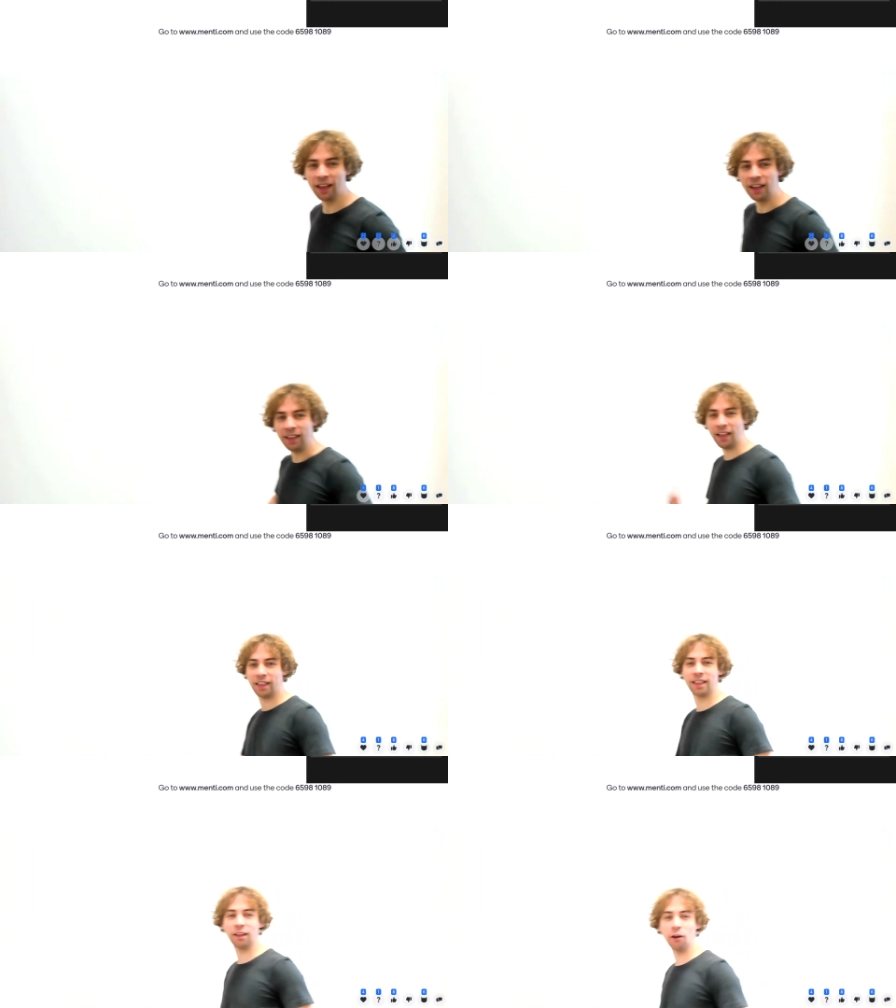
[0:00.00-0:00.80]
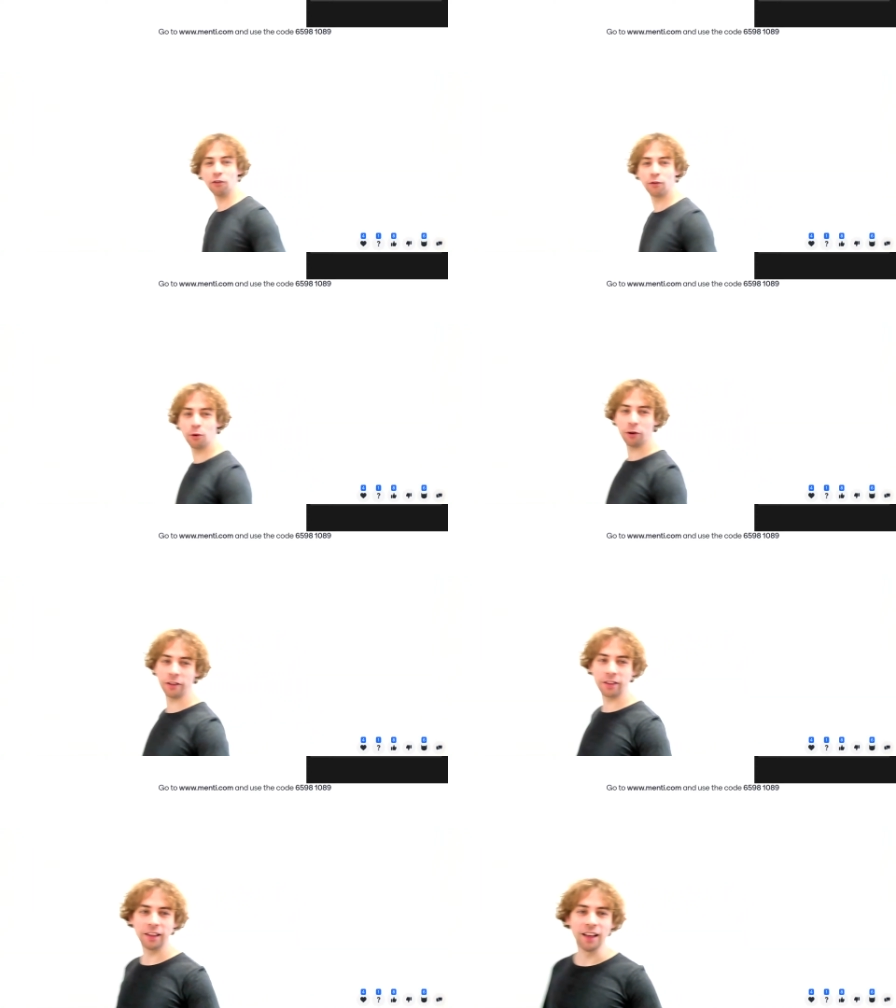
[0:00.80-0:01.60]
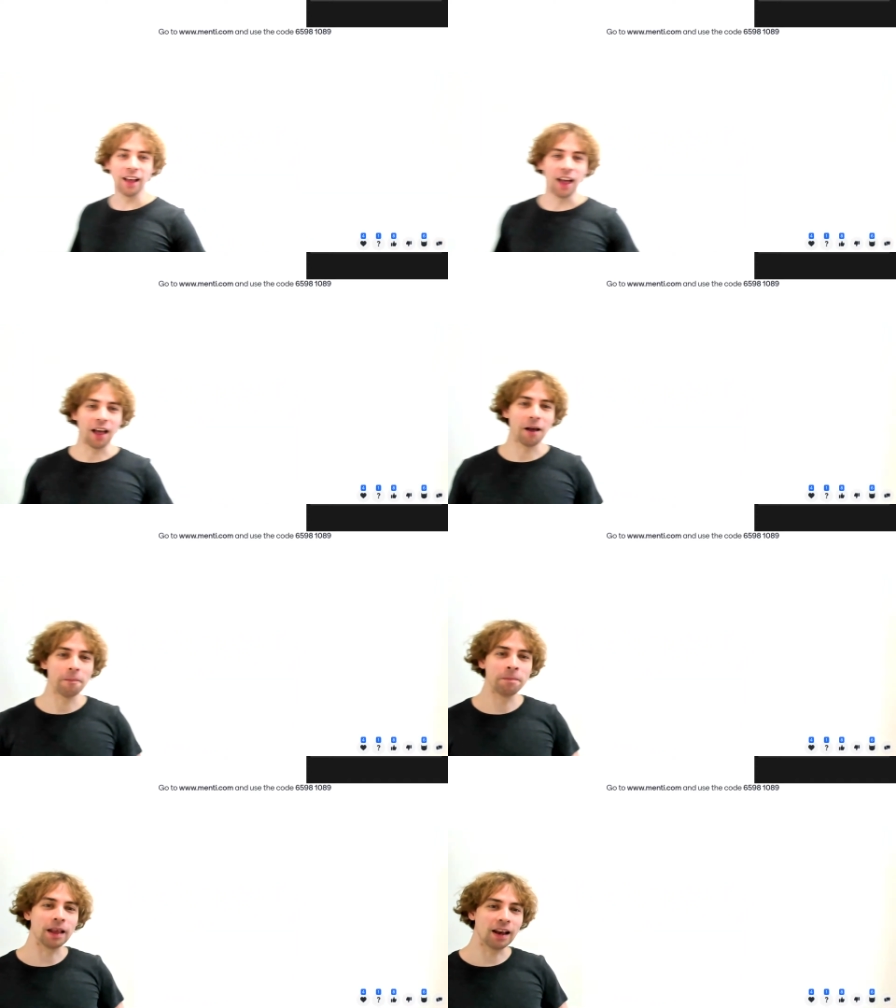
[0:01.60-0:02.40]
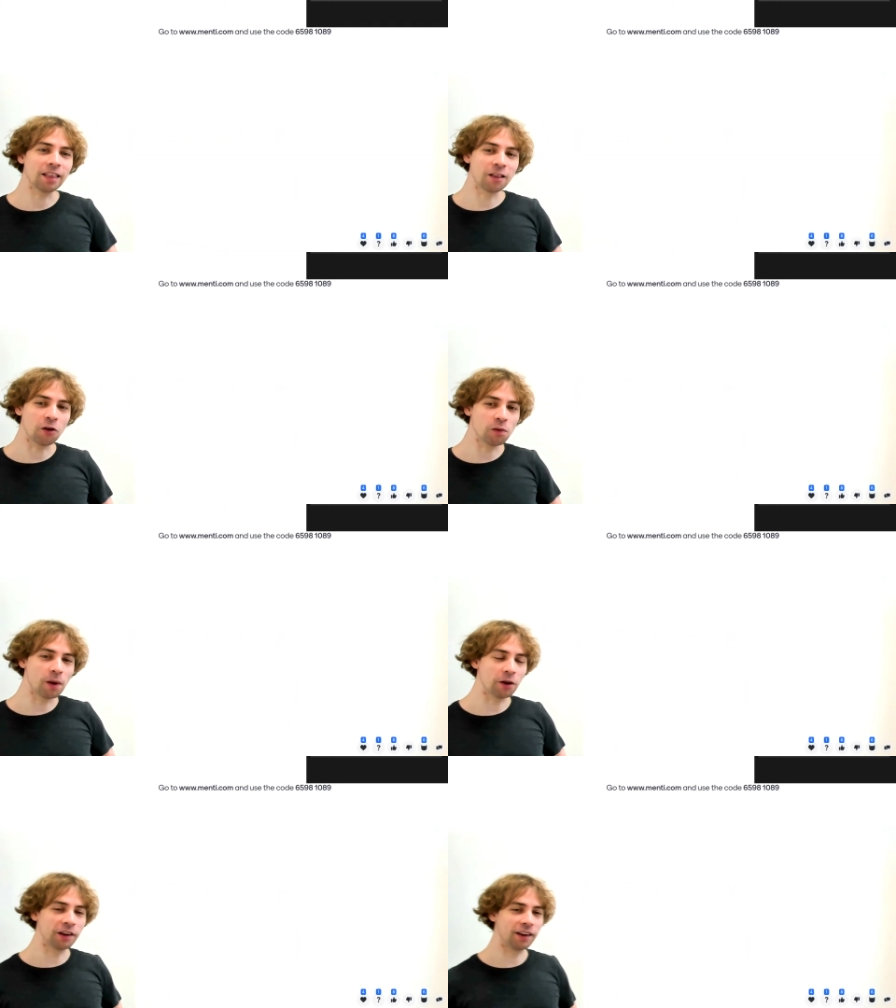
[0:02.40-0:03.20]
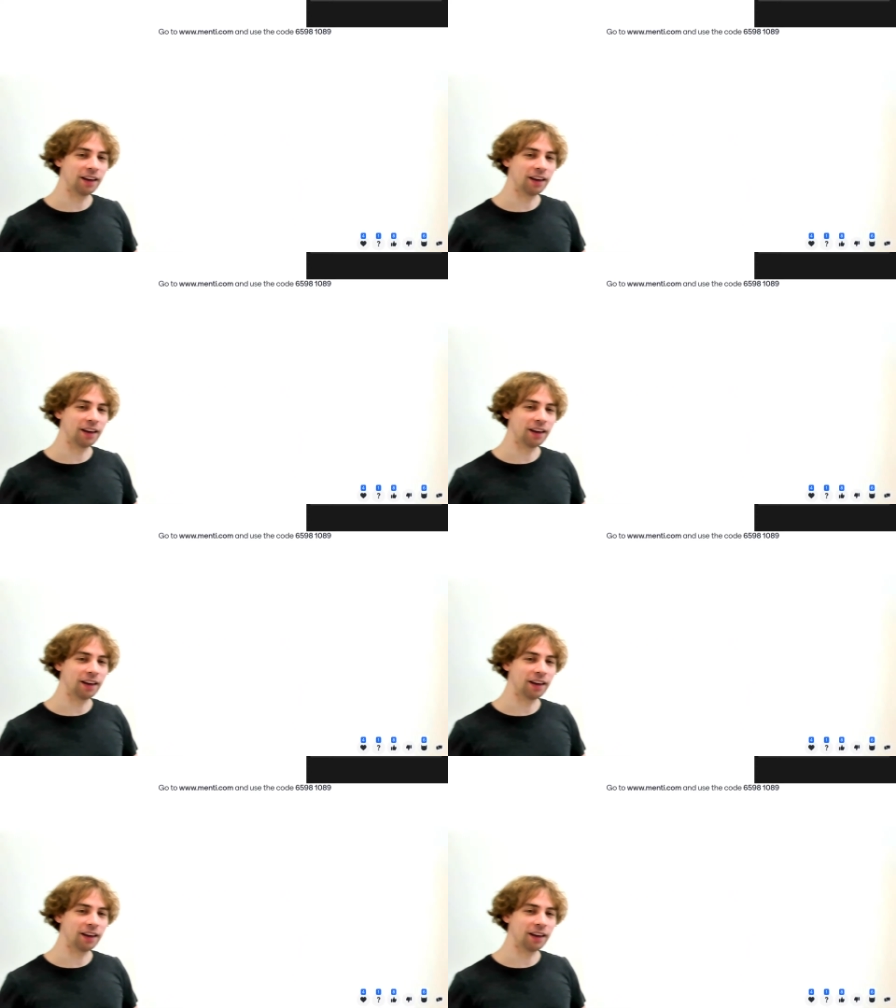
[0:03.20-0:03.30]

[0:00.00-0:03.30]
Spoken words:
Yes, of course. Let's talk about